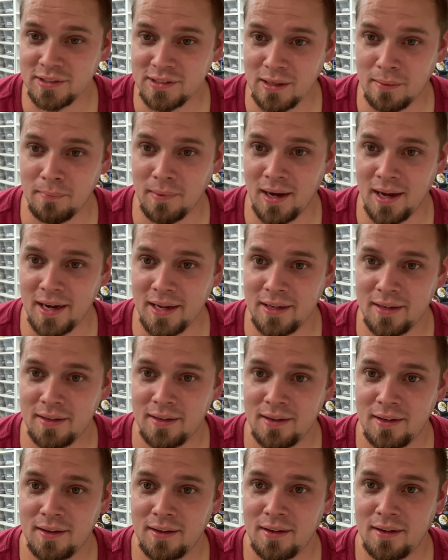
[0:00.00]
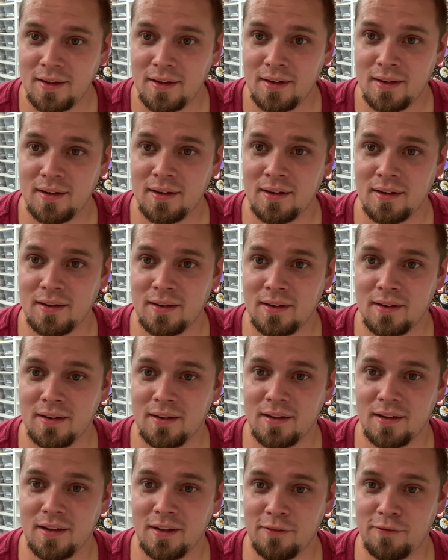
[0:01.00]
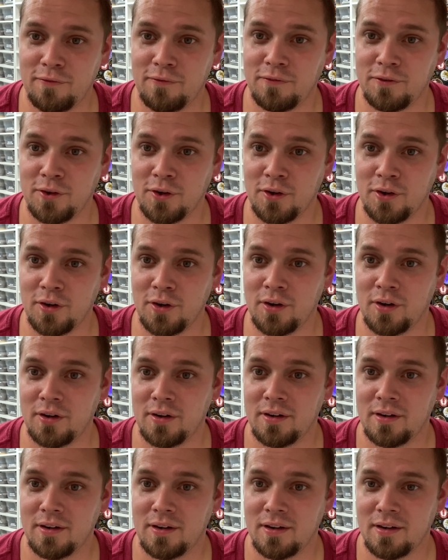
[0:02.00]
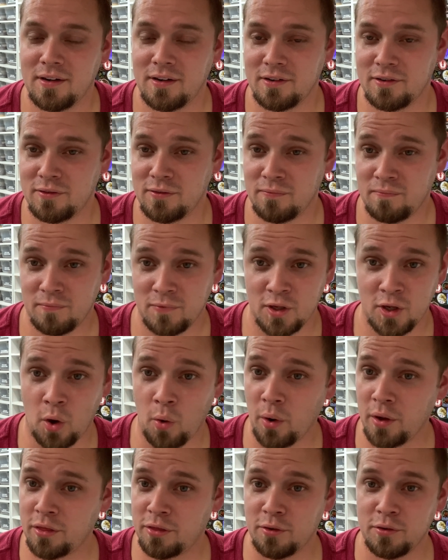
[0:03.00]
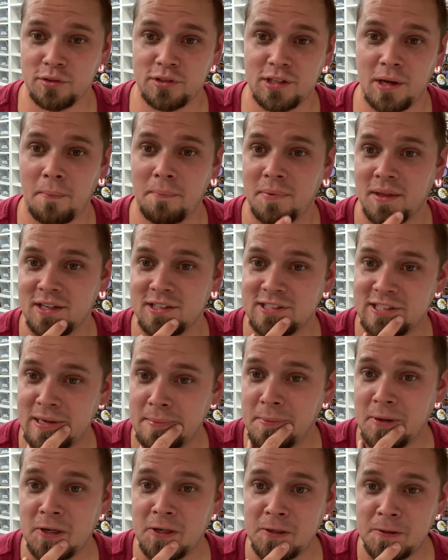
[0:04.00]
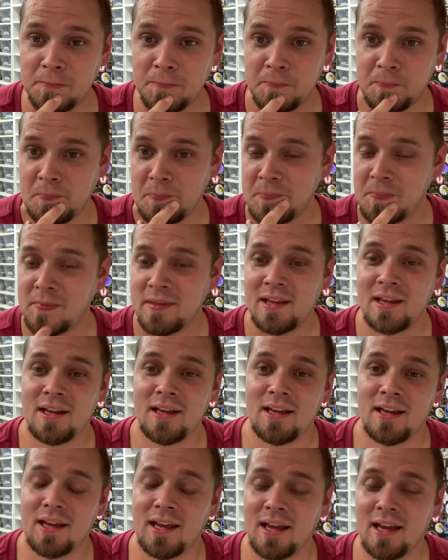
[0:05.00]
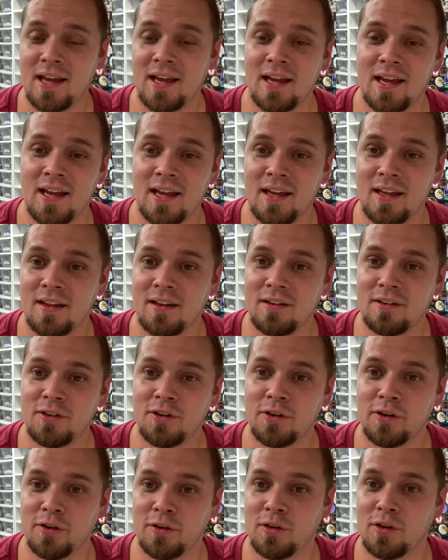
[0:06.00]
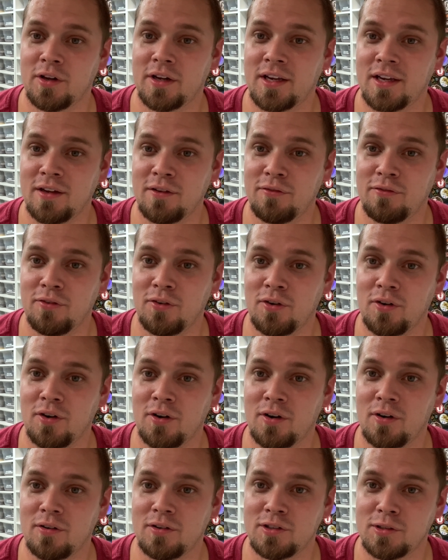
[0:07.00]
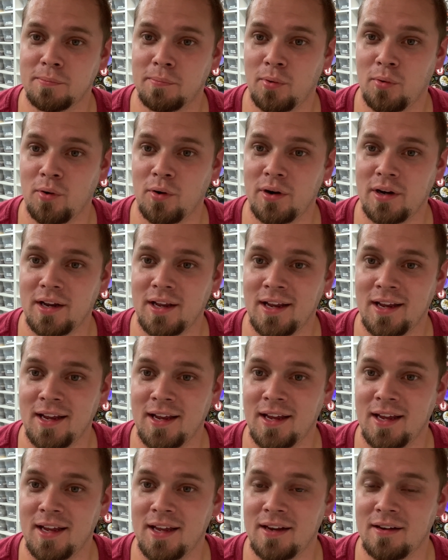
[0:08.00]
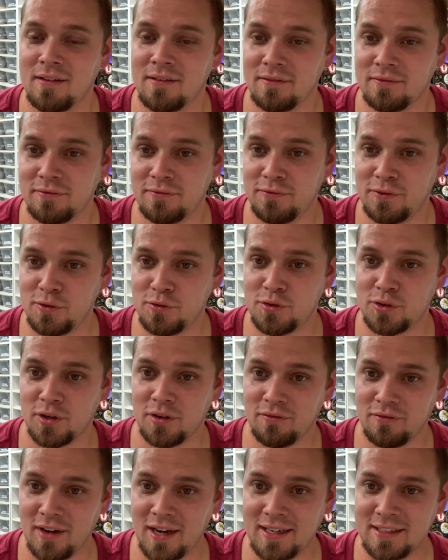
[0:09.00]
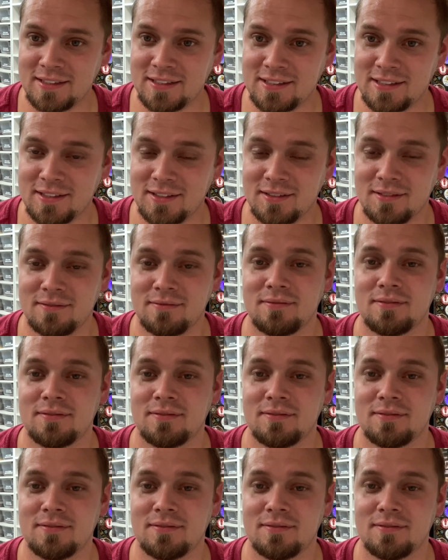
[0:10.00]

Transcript: somebody. Uh, if you're going through something similar and you're looking for support and future advice,